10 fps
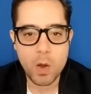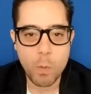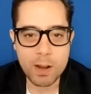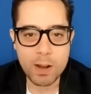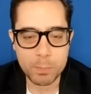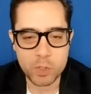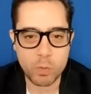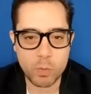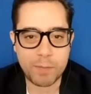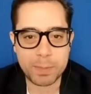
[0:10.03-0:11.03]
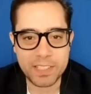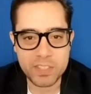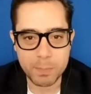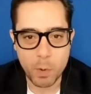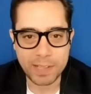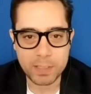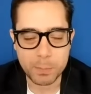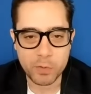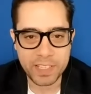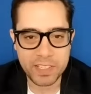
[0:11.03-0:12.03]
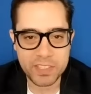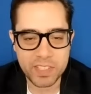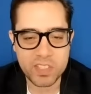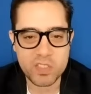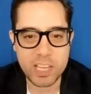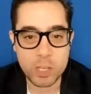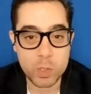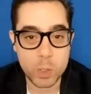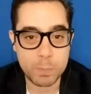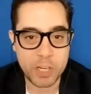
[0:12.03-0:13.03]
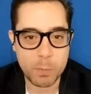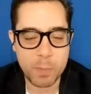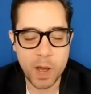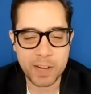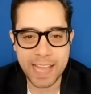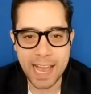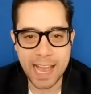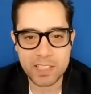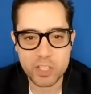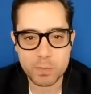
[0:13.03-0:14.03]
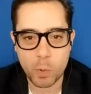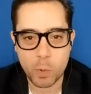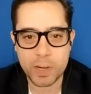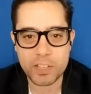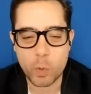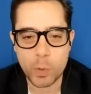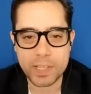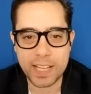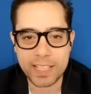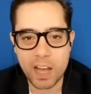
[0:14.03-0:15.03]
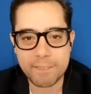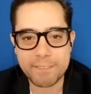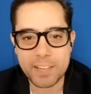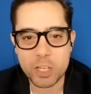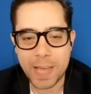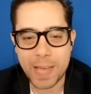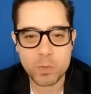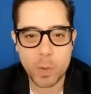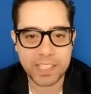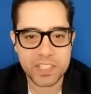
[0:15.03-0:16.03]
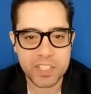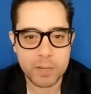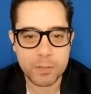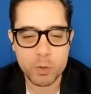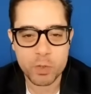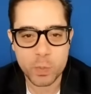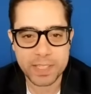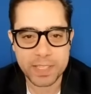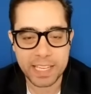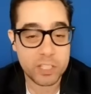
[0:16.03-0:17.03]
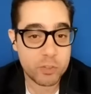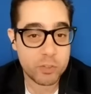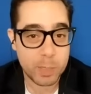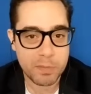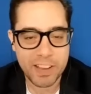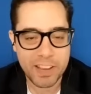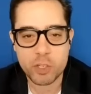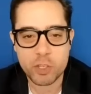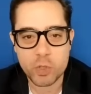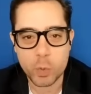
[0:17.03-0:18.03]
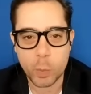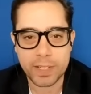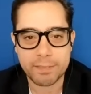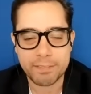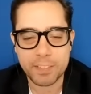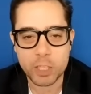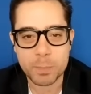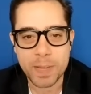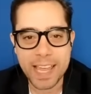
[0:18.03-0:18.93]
Welcome to Robert Bellissimo at the Movies. This is a YouTube video podcast exploring storytelling on film, as well as interviews with industry professionals who work in film,